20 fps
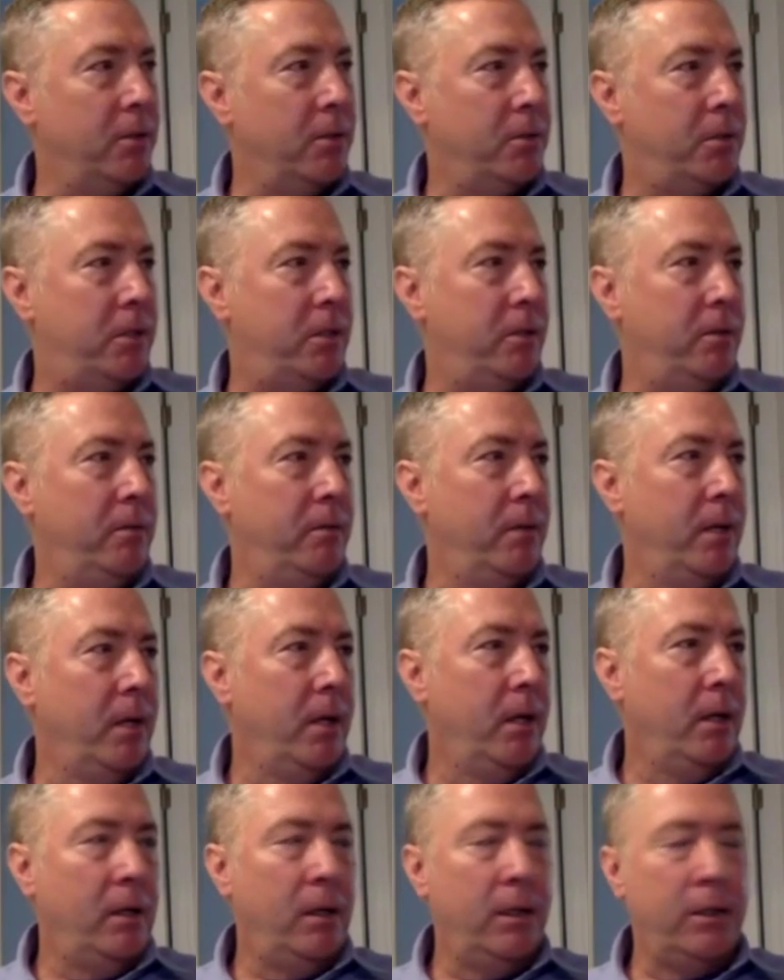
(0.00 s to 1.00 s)
could go to
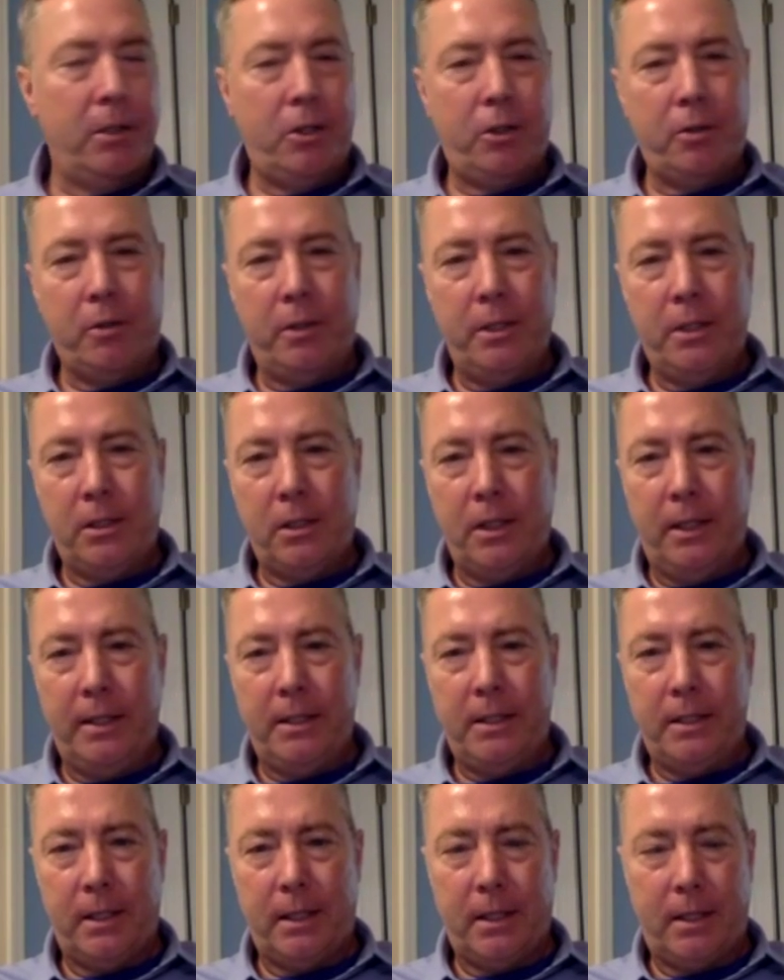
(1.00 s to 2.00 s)
Clear Choice
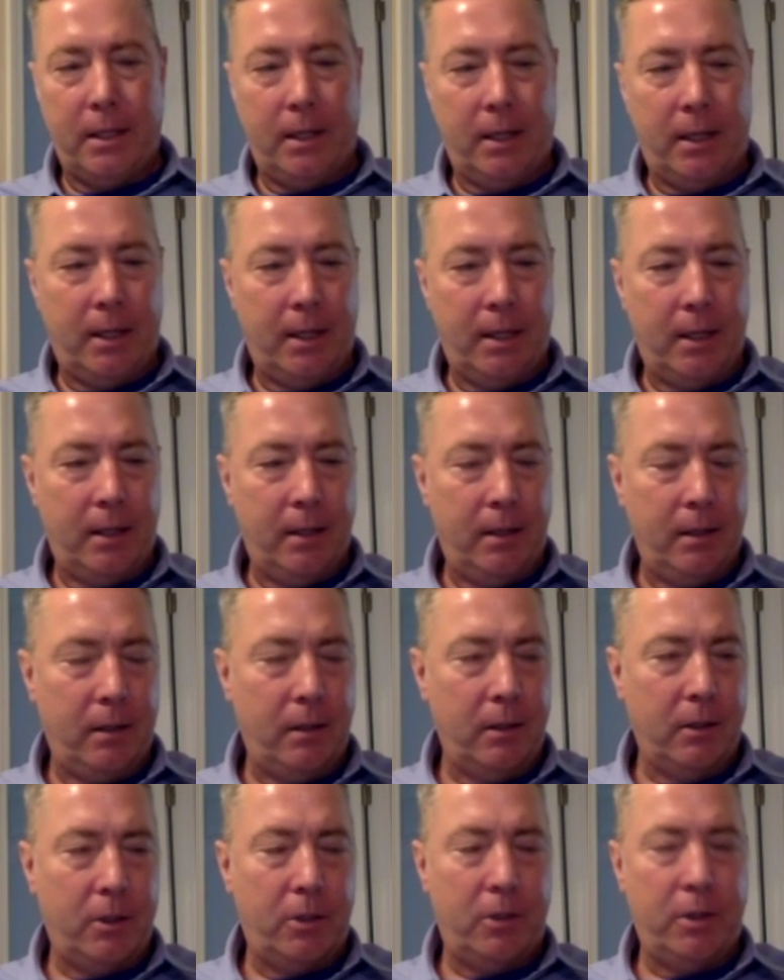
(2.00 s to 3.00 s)
LASIK, uh,
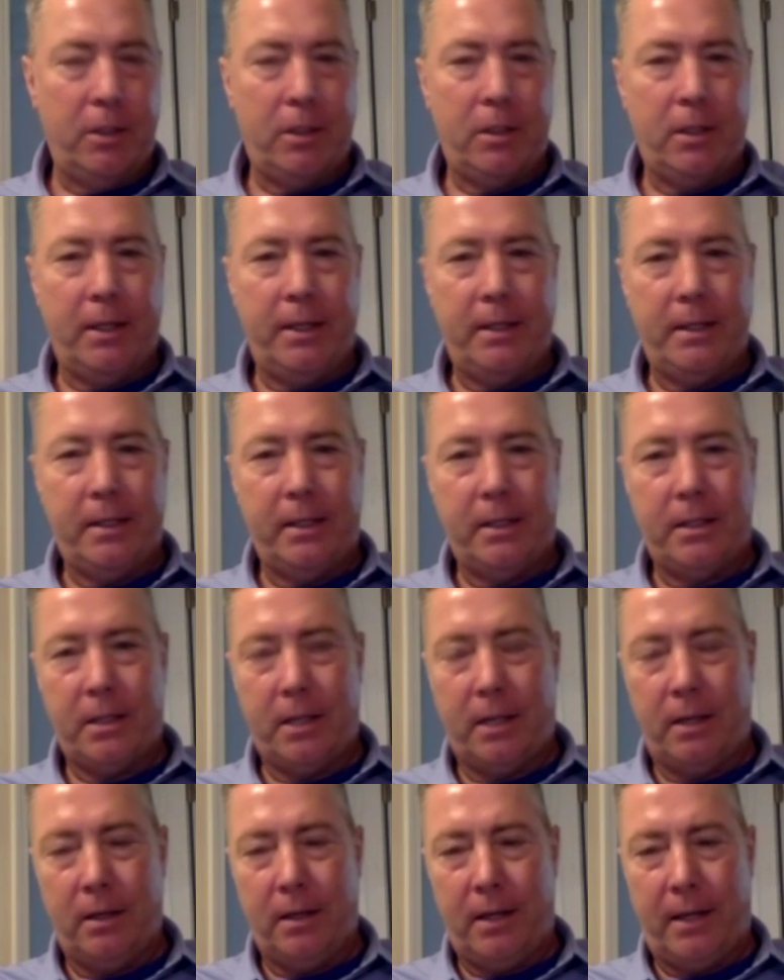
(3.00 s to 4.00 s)

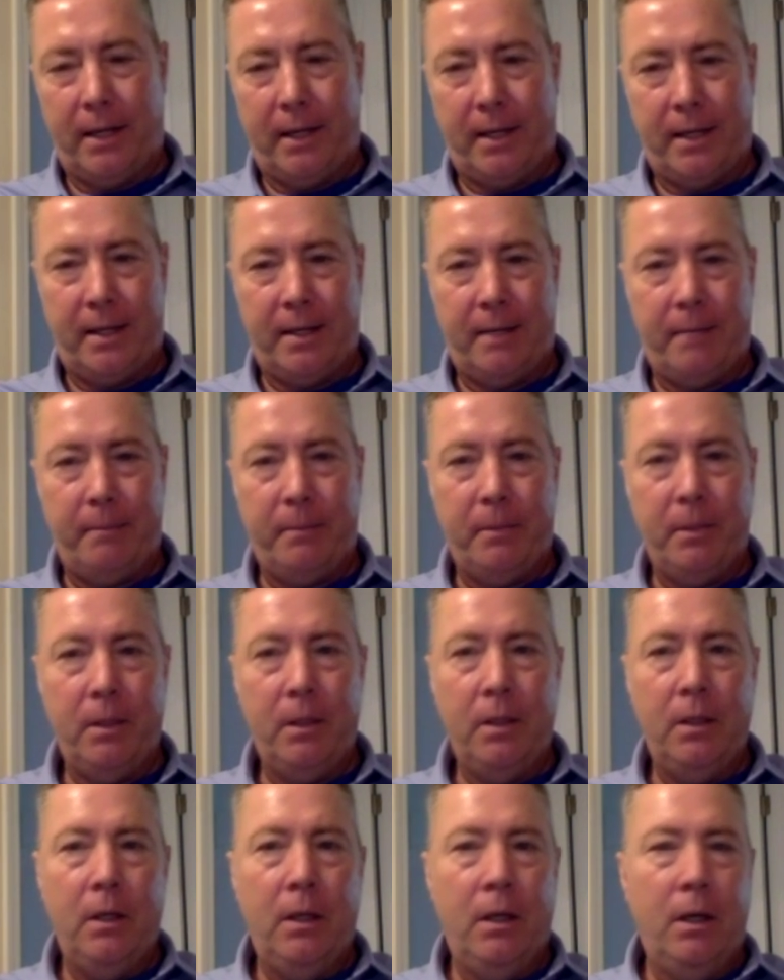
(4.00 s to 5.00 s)
clearchoicelasikcenter.com,
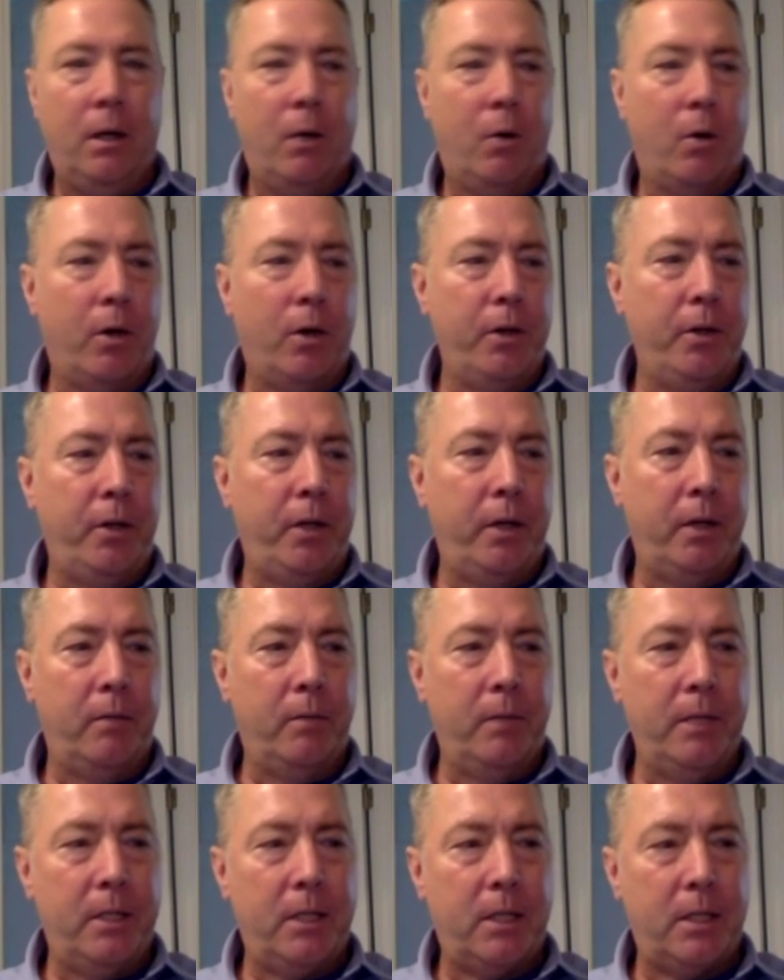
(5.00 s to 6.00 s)
or you
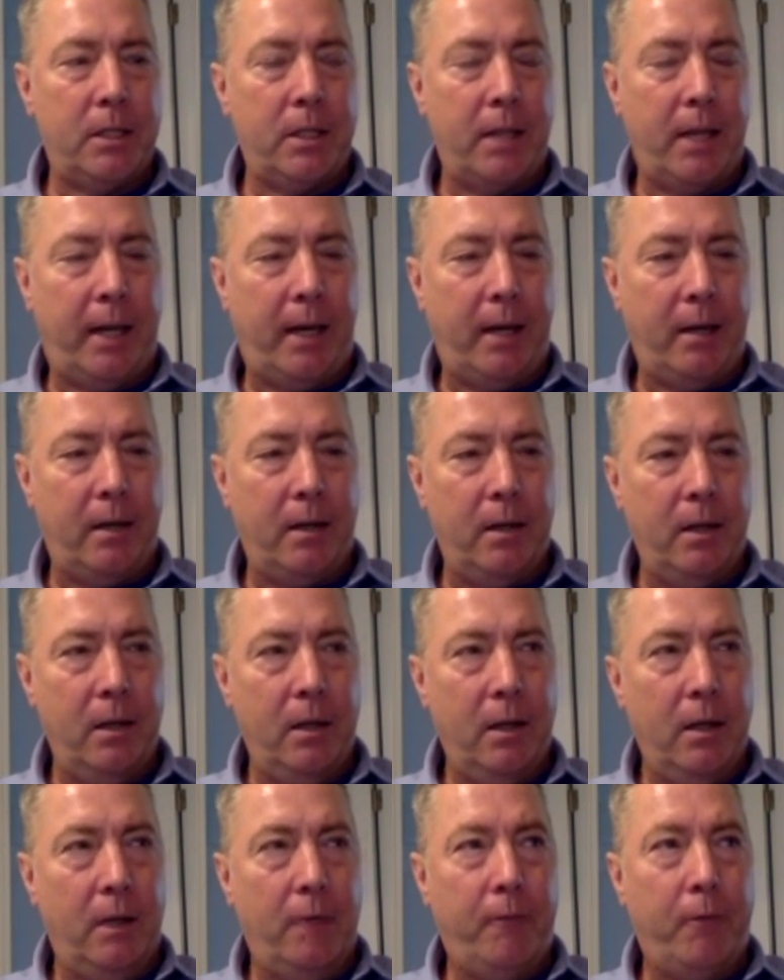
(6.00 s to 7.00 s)
can reach us at
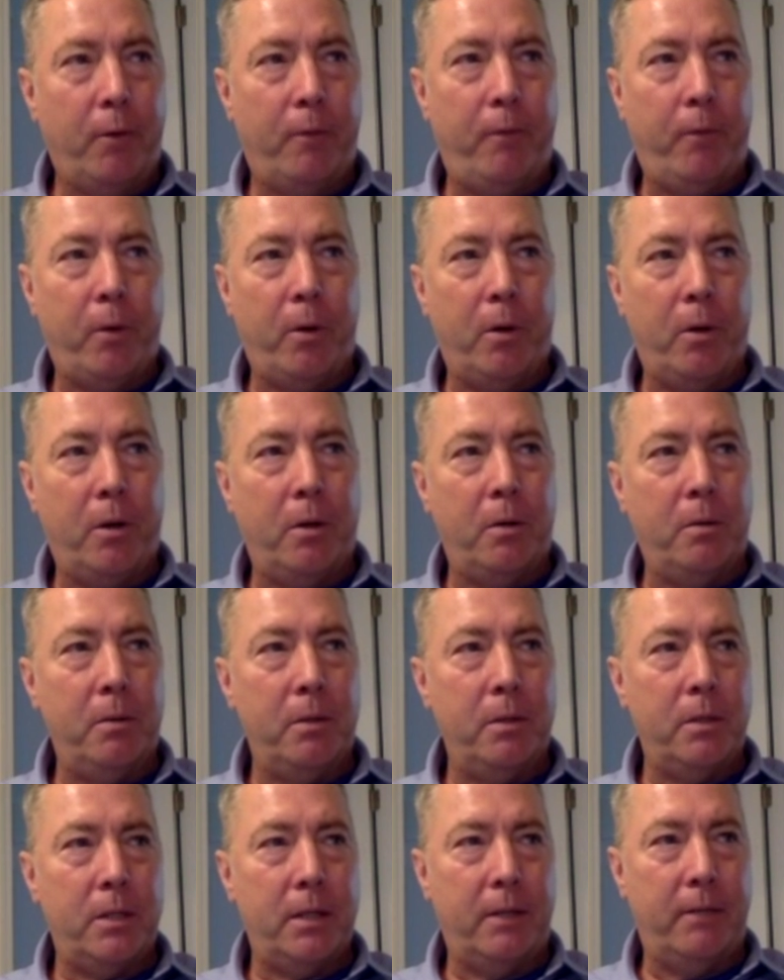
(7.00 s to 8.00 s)

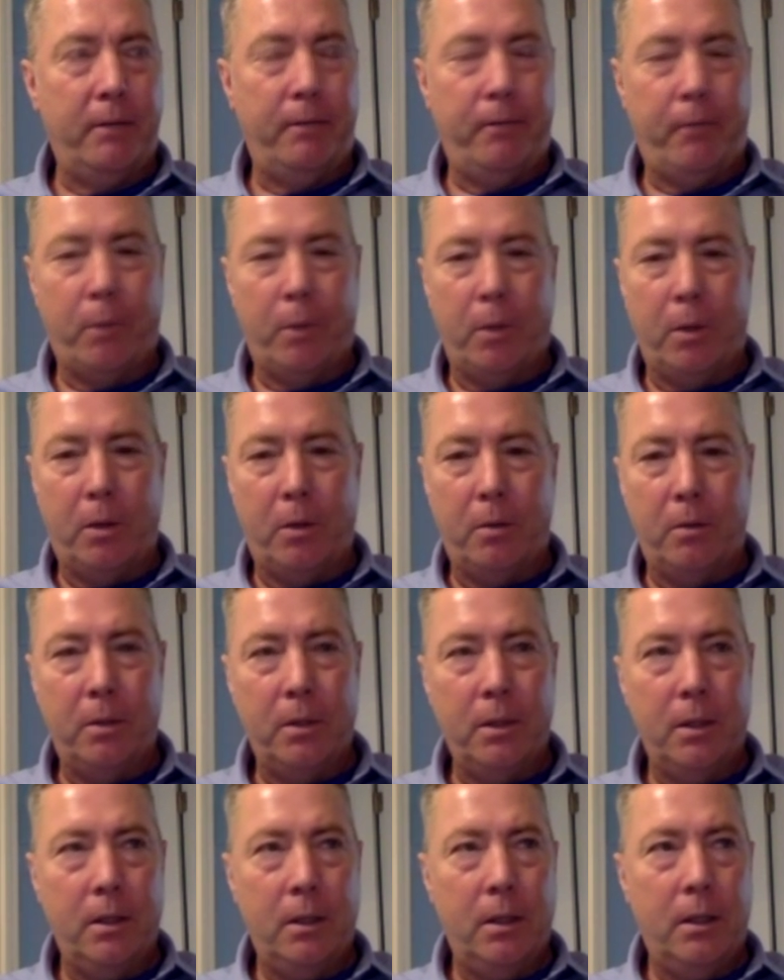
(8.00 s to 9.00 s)

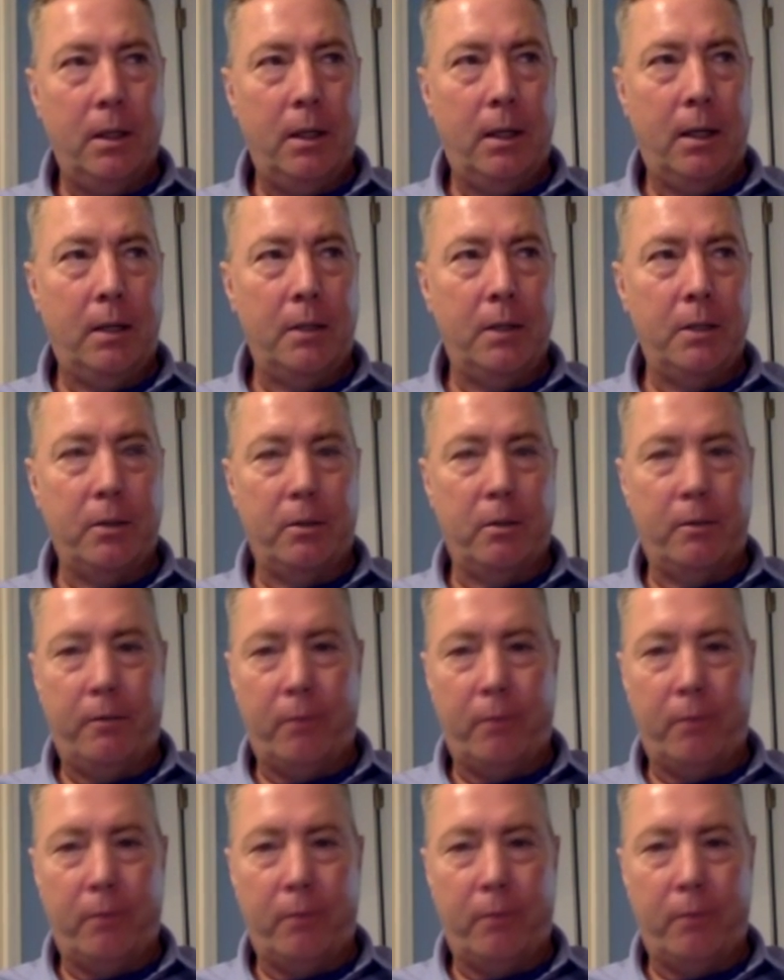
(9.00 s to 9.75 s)
440-740-0400. Uh,